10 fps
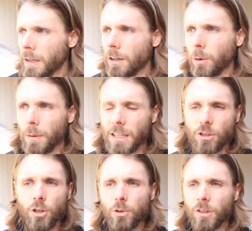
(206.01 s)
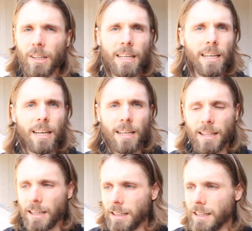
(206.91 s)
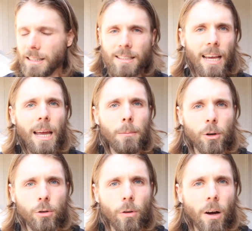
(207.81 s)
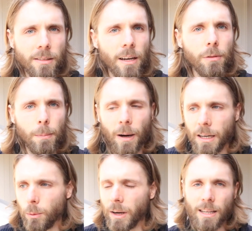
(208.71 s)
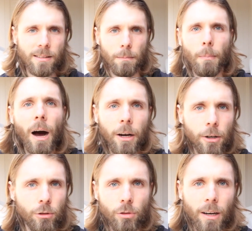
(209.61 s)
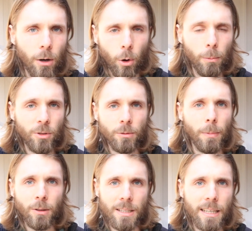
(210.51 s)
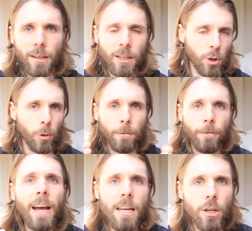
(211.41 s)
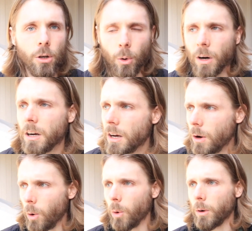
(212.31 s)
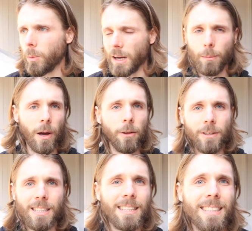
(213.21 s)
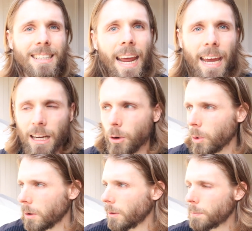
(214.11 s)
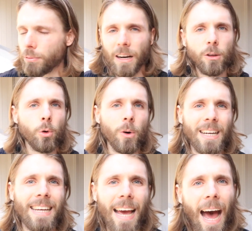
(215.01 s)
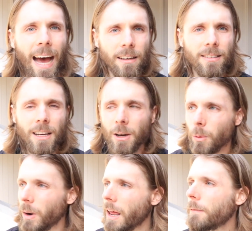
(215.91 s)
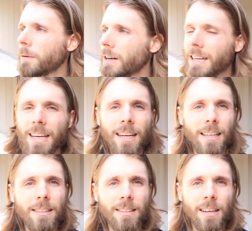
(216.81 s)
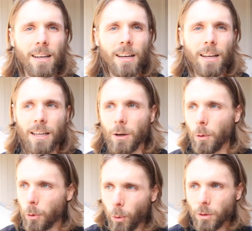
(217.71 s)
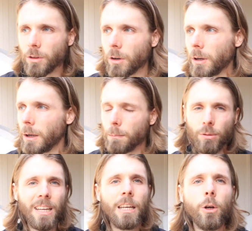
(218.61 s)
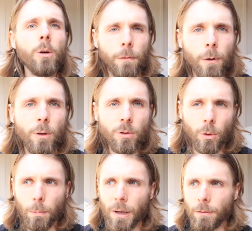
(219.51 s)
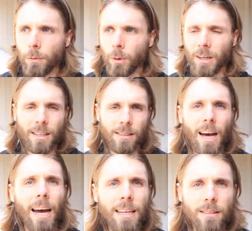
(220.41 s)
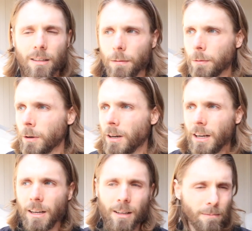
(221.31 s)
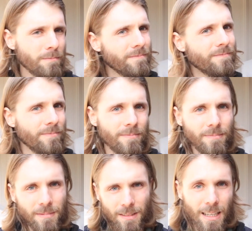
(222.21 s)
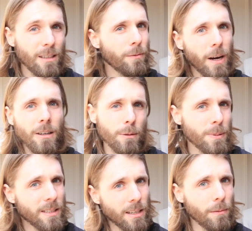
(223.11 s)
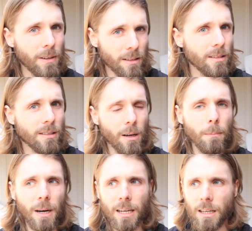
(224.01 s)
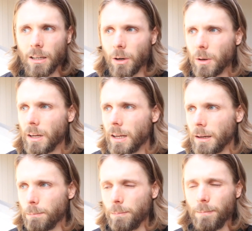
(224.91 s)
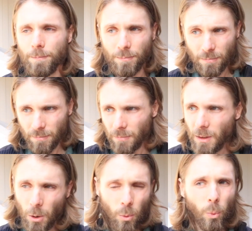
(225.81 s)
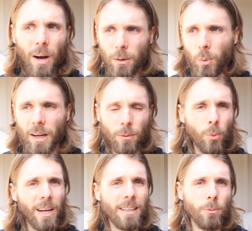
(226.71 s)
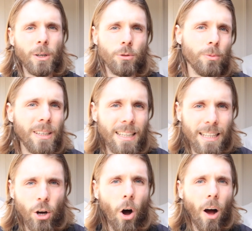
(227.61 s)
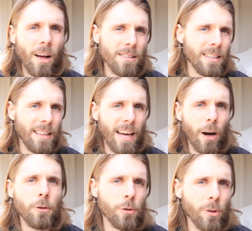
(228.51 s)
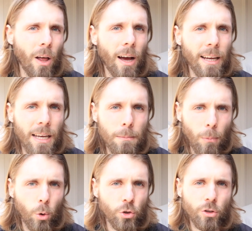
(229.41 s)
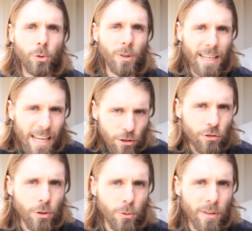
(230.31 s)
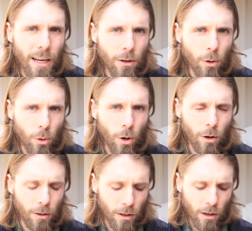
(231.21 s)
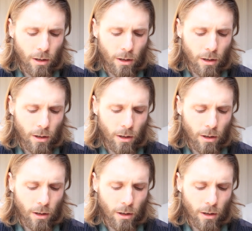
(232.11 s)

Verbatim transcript: You know, it's usually th the same across everybody when it's a mugger try, almost about to kill you or fight you, or, or whether it's a snake or a predatory cat, whatever it is. You know, those are pretty universal, but for an anxiety sufferer, it's very specific to somebody, you know what, what, what, what's really causing the underlying emotional issues that are, are,